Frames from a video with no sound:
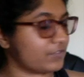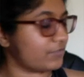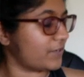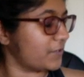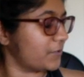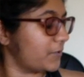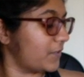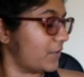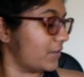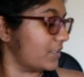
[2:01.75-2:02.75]
follow
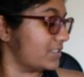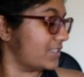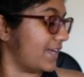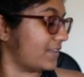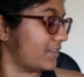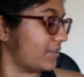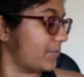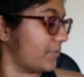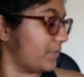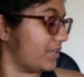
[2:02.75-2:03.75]
along exactly
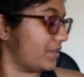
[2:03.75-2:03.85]
with me.